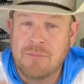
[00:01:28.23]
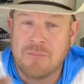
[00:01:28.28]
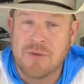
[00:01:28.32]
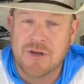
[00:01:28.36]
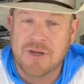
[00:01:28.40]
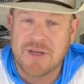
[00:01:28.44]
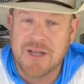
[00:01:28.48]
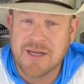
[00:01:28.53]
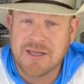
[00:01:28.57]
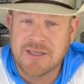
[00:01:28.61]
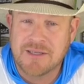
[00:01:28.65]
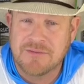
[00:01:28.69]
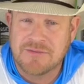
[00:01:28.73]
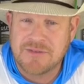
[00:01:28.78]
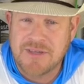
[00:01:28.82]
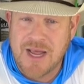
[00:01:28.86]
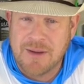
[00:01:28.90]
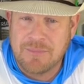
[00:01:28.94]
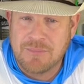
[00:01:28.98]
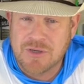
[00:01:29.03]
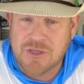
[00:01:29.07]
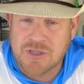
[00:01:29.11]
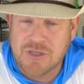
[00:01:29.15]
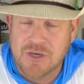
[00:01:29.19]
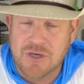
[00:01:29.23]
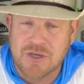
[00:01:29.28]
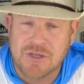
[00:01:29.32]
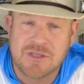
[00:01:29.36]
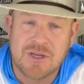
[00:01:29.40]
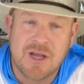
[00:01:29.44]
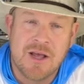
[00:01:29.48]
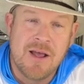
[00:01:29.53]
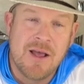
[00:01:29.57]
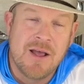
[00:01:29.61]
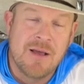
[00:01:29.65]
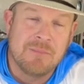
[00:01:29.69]
predictive temperatures
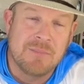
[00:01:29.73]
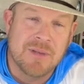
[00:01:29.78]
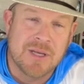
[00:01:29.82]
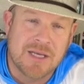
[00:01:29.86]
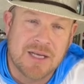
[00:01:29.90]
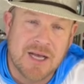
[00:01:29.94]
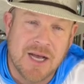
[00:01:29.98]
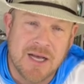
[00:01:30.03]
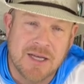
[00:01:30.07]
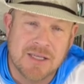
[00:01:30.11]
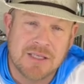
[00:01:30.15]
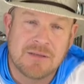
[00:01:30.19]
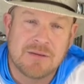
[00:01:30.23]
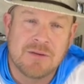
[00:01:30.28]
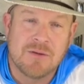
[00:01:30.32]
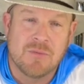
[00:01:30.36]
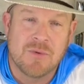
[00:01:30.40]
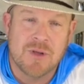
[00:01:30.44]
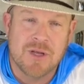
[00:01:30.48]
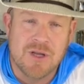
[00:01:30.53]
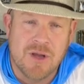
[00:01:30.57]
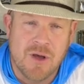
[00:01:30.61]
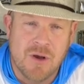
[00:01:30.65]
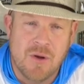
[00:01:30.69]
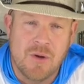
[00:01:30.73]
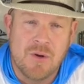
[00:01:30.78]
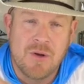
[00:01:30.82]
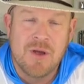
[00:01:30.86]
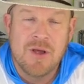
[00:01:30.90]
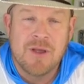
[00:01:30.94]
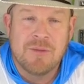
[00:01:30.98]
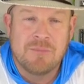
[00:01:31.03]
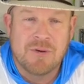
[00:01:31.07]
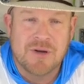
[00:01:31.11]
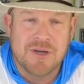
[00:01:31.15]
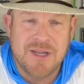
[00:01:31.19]
because we know
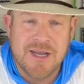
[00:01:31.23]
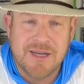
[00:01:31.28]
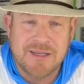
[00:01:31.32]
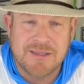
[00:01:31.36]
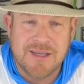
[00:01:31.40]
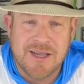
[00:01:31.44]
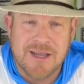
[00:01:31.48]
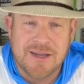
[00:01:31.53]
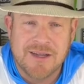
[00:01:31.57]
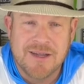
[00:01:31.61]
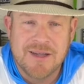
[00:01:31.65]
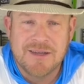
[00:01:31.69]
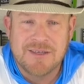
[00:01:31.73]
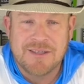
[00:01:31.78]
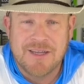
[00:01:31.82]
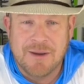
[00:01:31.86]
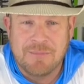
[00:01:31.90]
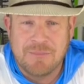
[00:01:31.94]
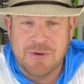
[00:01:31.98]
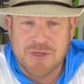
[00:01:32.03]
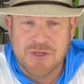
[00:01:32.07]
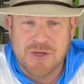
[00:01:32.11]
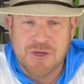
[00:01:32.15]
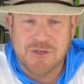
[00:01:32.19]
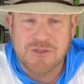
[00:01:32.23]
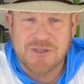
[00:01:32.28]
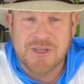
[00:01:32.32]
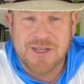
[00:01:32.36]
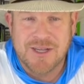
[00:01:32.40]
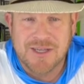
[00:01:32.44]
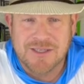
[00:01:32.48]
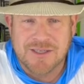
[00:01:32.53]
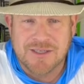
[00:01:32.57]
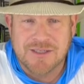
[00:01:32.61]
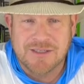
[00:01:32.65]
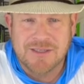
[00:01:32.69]
predicting temperatures
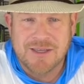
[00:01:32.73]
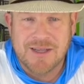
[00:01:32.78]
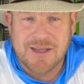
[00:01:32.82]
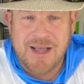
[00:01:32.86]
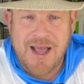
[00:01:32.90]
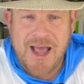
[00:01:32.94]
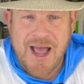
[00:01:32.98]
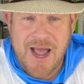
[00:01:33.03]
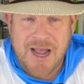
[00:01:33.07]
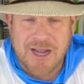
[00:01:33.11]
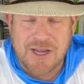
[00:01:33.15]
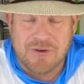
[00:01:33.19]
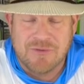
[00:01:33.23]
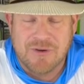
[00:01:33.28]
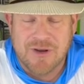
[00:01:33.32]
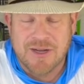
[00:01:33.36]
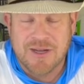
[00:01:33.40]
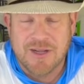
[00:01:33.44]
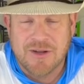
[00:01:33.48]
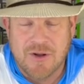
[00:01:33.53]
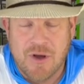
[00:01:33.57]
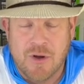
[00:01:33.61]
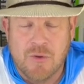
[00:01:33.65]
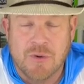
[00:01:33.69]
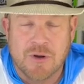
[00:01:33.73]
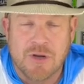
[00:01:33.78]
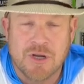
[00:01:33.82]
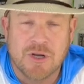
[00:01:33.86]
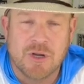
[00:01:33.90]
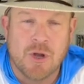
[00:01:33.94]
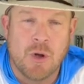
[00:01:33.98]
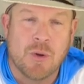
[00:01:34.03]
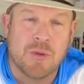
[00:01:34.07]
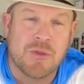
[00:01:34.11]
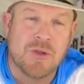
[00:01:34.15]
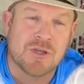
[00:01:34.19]
isn't accurate at all. We're going to
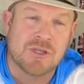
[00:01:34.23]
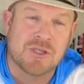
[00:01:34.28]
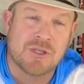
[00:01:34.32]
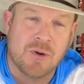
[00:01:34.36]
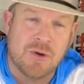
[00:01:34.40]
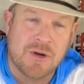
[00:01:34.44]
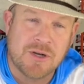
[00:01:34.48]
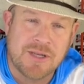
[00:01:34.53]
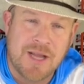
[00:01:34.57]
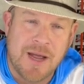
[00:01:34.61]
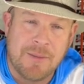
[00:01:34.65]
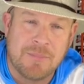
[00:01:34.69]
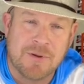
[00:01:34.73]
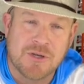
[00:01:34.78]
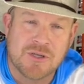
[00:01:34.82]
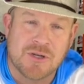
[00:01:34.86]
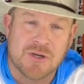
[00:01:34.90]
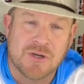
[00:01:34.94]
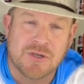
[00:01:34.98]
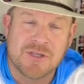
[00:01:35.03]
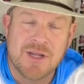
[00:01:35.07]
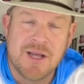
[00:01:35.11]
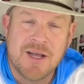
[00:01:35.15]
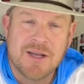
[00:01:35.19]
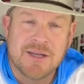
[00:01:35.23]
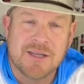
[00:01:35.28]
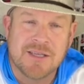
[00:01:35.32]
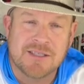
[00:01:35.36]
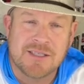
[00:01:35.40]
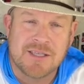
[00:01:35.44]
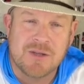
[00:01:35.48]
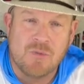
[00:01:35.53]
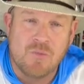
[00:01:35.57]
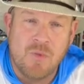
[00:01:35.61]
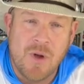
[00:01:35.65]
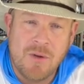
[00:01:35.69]
go with historic temperatures to
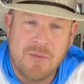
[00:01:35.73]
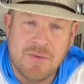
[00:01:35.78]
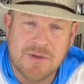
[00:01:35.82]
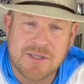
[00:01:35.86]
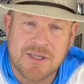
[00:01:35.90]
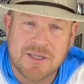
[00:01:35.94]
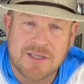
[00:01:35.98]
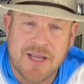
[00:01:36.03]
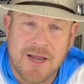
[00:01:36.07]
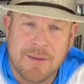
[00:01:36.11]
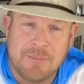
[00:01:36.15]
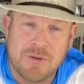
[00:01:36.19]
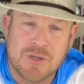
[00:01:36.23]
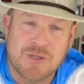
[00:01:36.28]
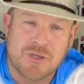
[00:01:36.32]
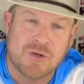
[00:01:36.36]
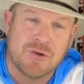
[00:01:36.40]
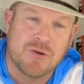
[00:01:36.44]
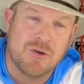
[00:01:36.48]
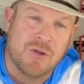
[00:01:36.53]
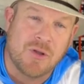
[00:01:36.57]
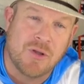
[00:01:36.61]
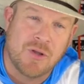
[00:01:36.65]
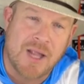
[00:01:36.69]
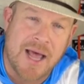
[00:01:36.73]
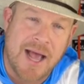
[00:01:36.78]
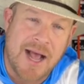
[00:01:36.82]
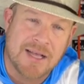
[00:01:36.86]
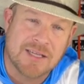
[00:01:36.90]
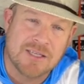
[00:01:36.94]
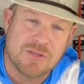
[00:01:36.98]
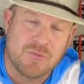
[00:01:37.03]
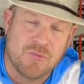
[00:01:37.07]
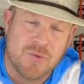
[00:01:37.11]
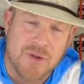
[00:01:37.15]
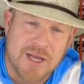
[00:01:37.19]
see what was the temperature
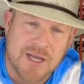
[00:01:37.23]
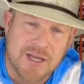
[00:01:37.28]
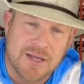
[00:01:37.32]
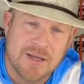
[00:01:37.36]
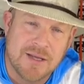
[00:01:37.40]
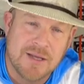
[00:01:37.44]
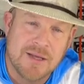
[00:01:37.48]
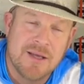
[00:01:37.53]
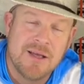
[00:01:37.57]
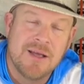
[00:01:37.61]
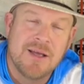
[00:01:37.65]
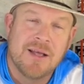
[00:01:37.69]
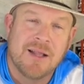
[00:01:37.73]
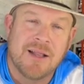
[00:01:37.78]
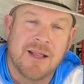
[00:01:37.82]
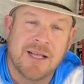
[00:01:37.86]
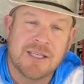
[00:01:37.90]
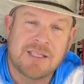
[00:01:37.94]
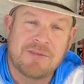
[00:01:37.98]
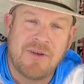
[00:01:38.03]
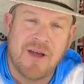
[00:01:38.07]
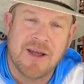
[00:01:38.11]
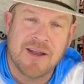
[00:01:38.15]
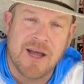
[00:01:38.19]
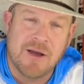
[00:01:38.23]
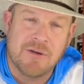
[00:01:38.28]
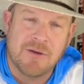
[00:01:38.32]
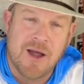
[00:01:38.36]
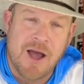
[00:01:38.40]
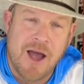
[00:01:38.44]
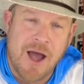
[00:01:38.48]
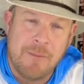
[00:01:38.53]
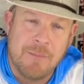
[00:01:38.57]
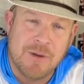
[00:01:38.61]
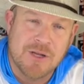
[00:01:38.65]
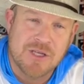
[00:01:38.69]
last week. Let's find out
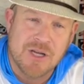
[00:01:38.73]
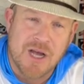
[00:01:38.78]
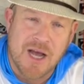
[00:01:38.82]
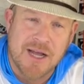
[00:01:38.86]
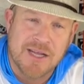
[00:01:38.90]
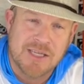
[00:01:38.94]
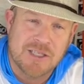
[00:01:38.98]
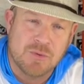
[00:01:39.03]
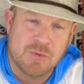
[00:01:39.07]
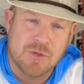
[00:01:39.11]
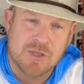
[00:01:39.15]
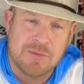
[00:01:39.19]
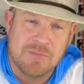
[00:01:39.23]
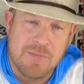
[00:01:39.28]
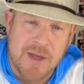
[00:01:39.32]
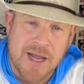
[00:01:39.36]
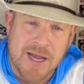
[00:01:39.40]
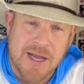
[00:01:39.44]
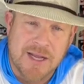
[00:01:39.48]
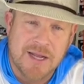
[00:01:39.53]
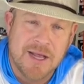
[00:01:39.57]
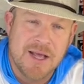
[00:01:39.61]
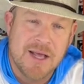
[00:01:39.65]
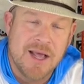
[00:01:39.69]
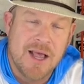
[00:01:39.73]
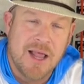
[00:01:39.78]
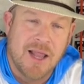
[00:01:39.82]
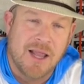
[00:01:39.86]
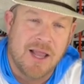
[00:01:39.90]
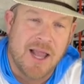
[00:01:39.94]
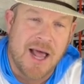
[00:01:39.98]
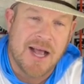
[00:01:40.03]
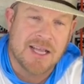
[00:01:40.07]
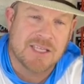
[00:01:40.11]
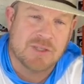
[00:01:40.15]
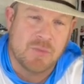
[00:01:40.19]
how much ice was made
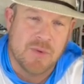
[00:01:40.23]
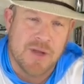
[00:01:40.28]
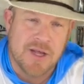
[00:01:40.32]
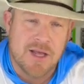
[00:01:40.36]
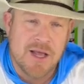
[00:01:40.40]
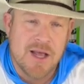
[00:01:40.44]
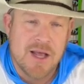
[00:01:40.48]
last week.